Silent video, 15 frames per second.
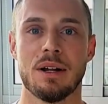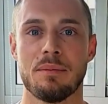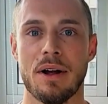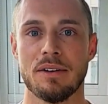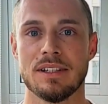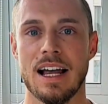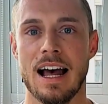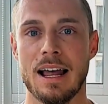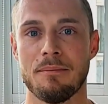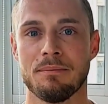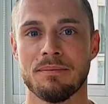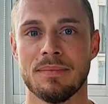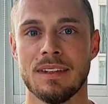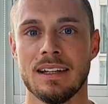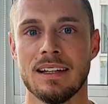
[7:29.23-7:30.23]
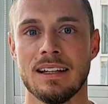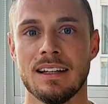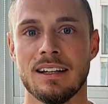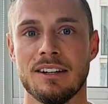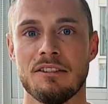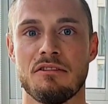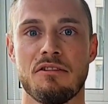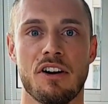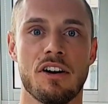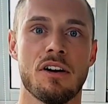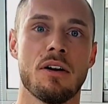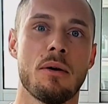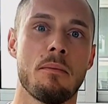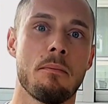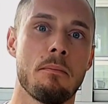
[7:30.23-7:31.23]
about time.
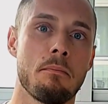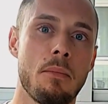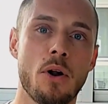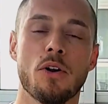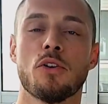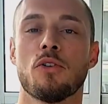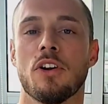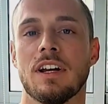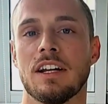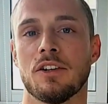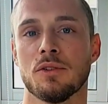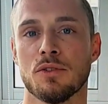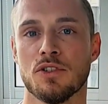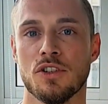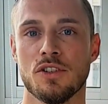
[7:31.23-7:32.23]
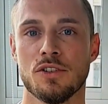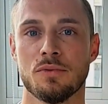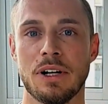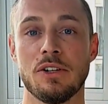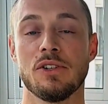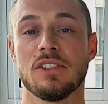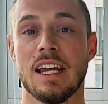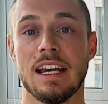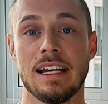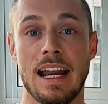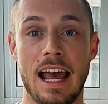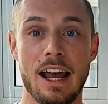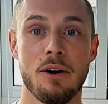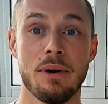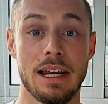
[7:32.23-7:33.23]
For monochronic cultures, when you say
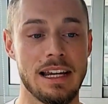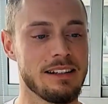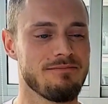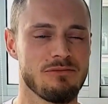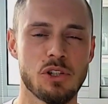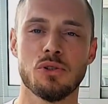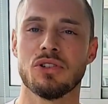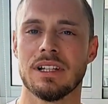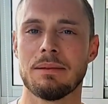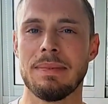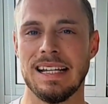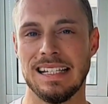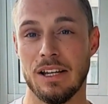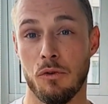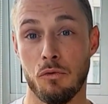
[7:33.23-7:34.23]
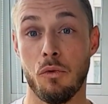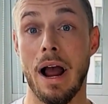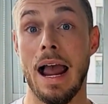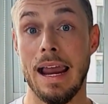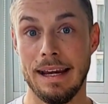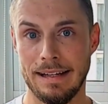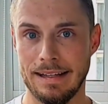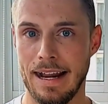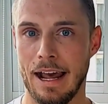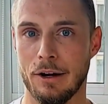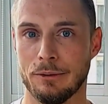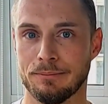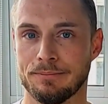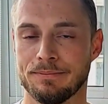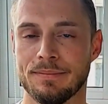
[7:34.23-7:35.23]
now, it usually means right
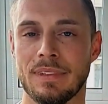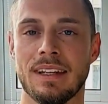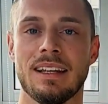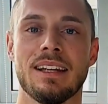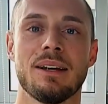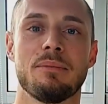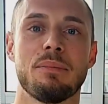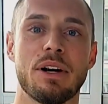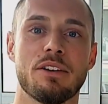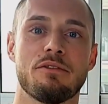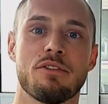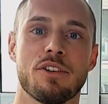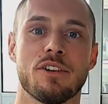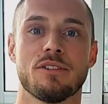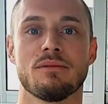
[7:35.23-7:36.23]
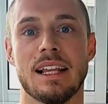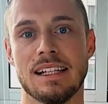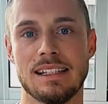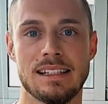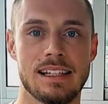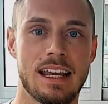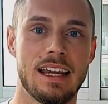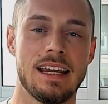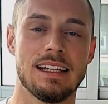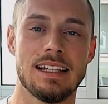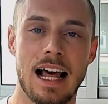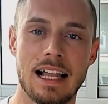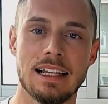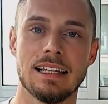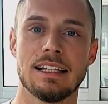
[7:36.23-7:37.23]
now. But for, let's say,
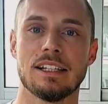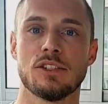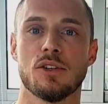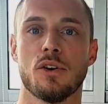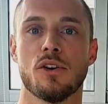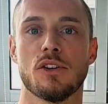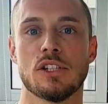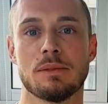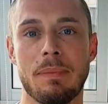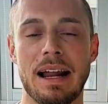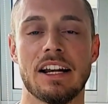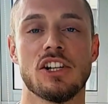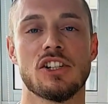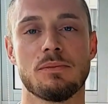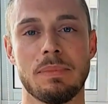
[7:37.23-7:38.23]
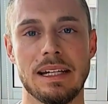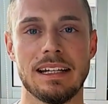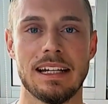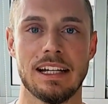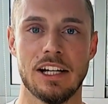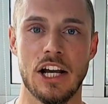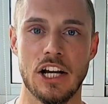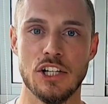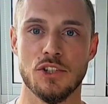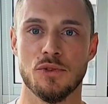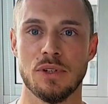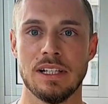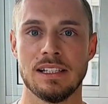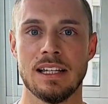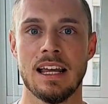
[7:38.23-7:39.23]
Italians or Spanish-speaking
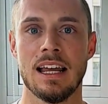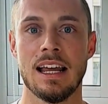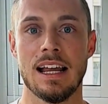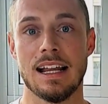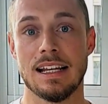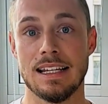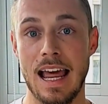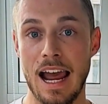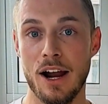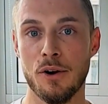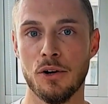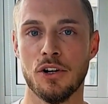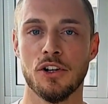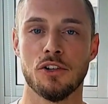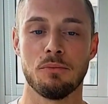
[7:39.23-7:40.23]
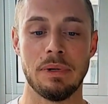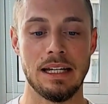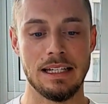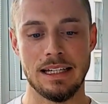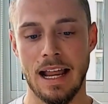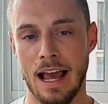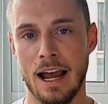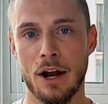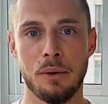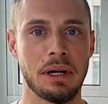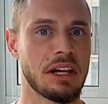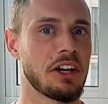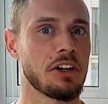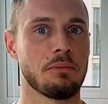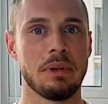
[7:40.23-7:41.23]
countries, now could mean now,
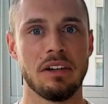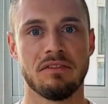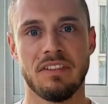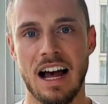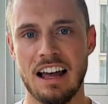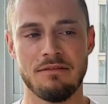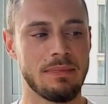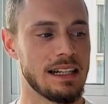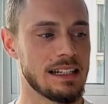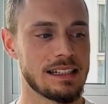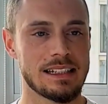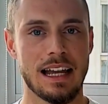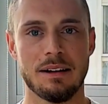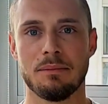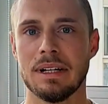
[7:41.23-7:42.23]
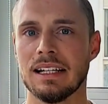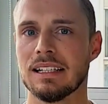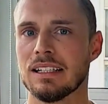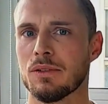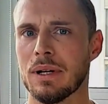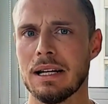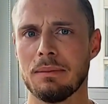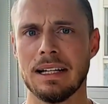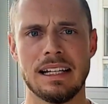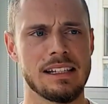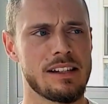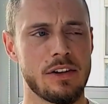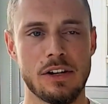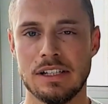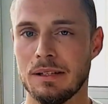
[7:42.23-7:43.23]
it could mean 5 minutes, 10 minutes, 20 minutes,
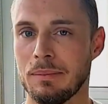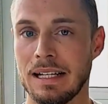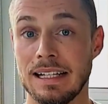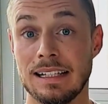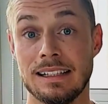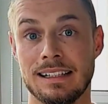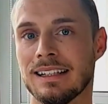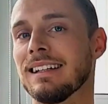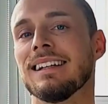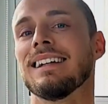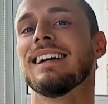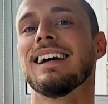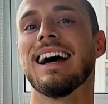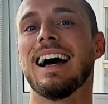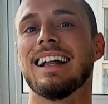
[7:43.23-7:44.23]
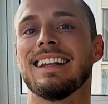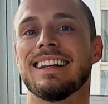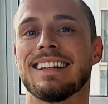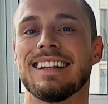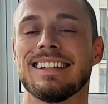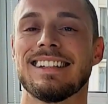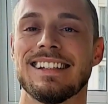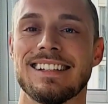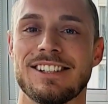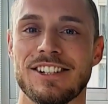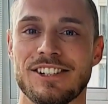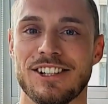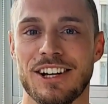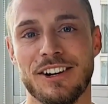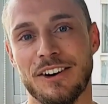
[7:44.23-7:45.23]
30 minutes. And this is
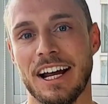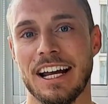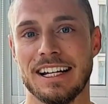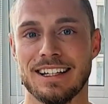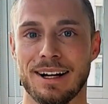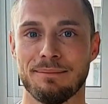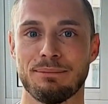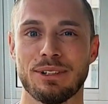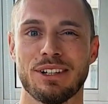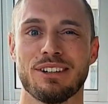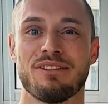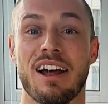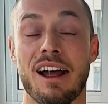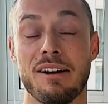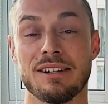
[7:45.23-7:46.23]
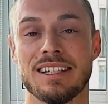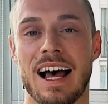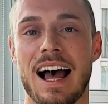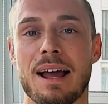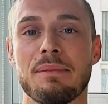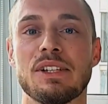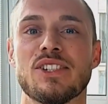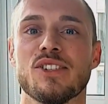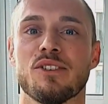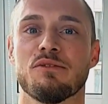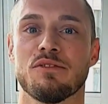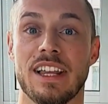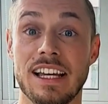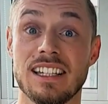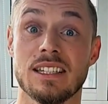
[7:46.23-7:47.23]
just a great example of how time is so
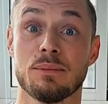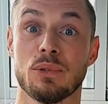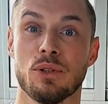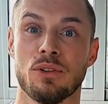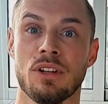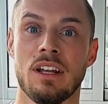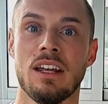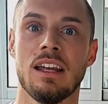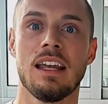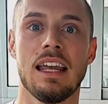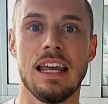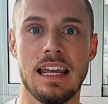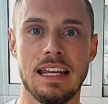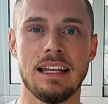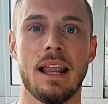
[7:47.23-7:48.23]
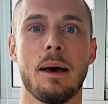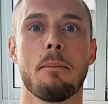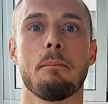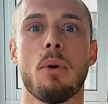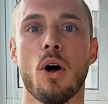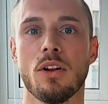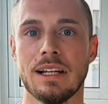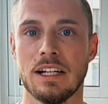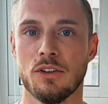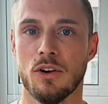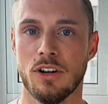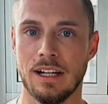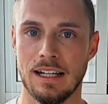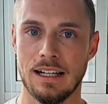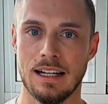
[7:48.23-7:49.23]
flexible in
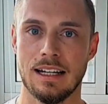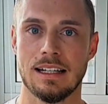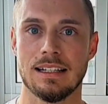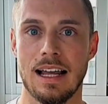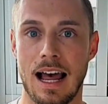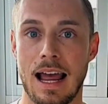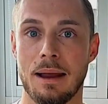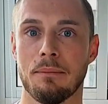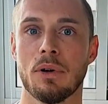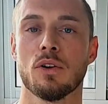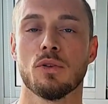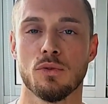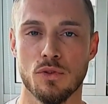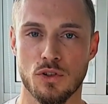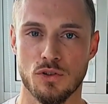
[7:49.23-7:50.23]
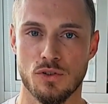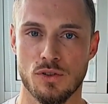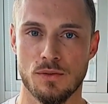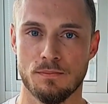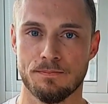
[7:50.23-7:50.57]
polychronic time cultures.